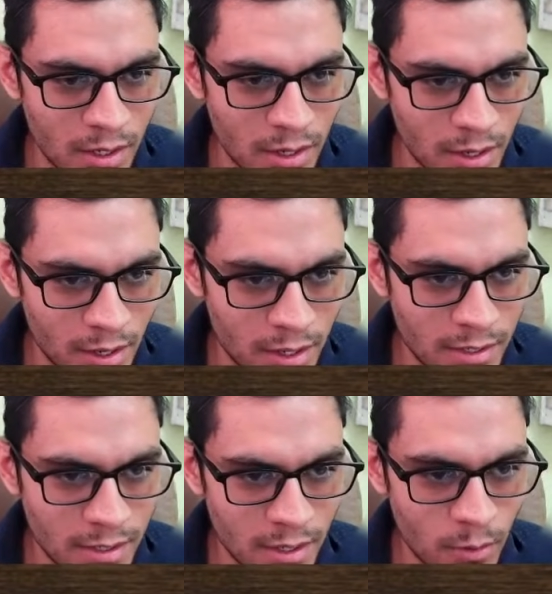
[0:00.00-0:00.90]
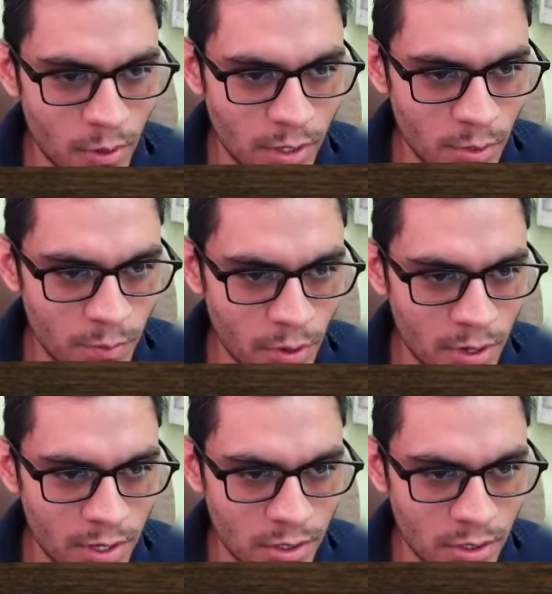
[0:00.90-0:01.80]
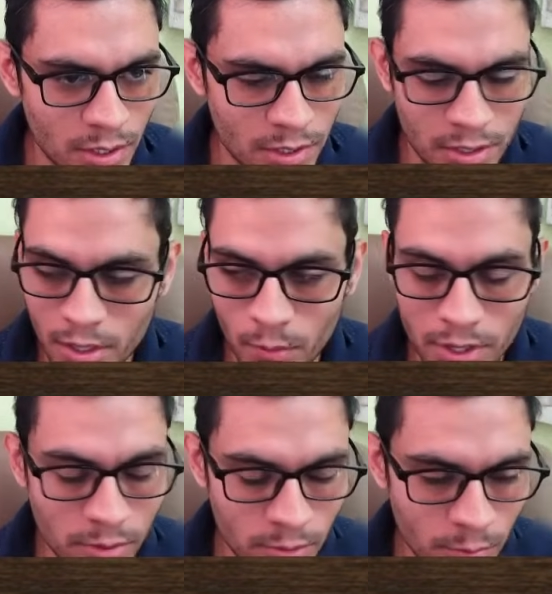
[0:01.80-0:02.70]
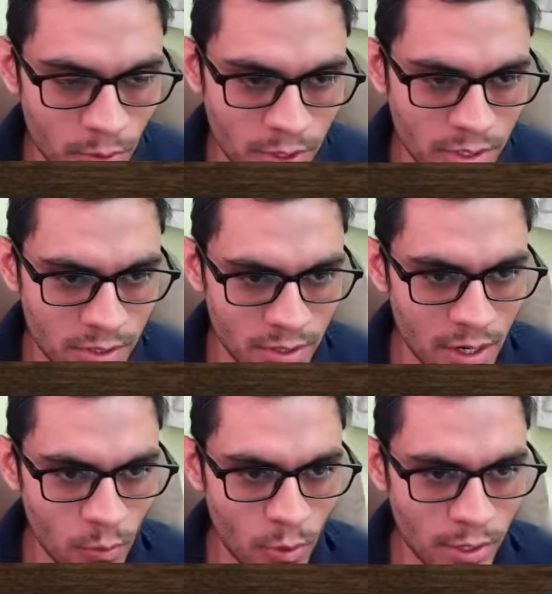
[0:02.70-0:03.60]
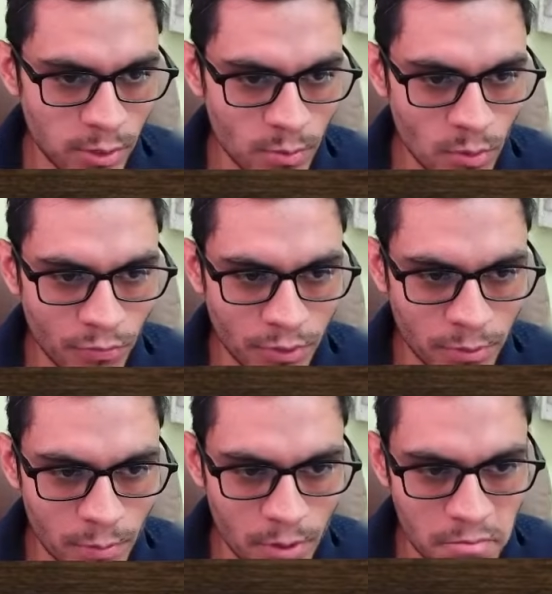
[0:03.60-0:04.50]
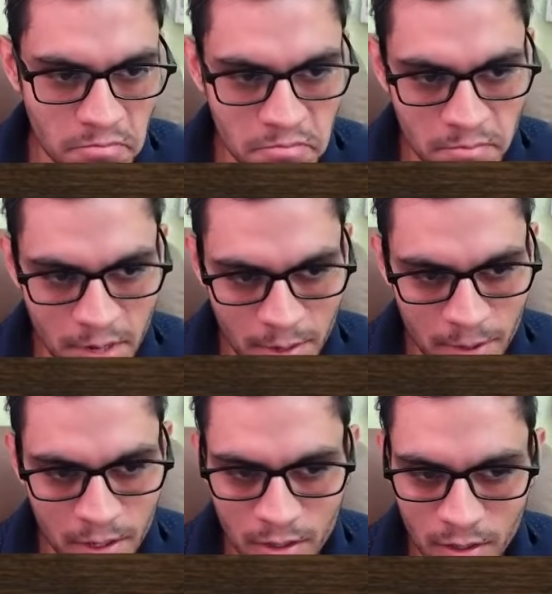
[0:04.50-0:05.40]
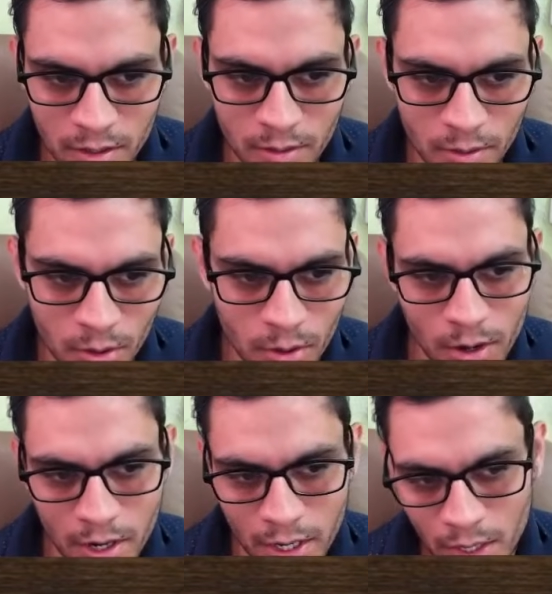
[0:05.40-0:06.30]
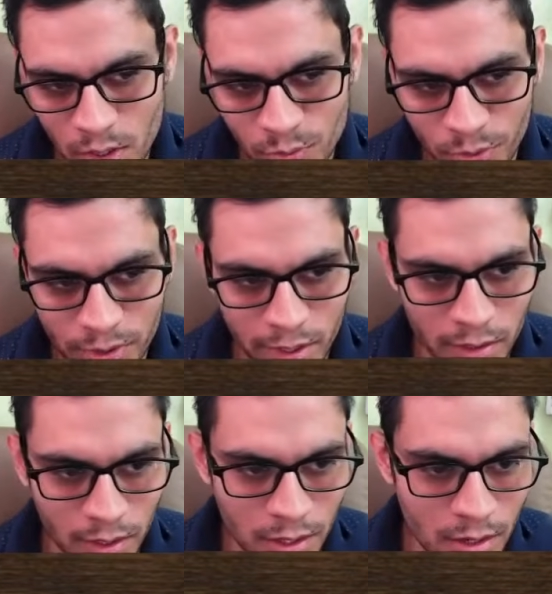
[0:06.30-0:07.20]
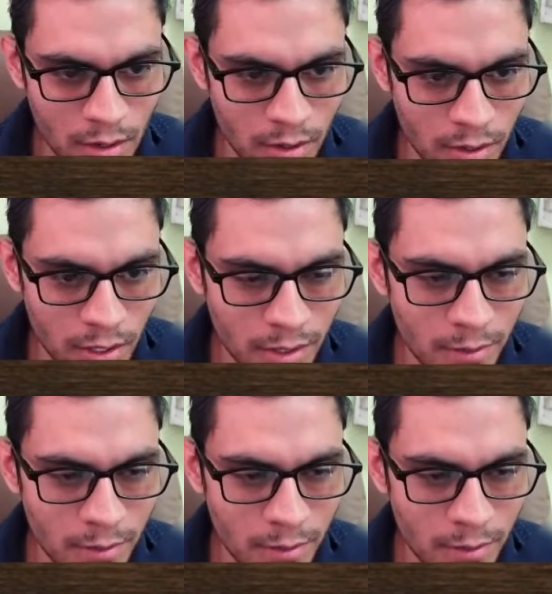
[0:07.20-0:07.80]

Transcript: Is there a way to punish? Is there a way to move this pawn? Maybe. Or I can just protect it here, right?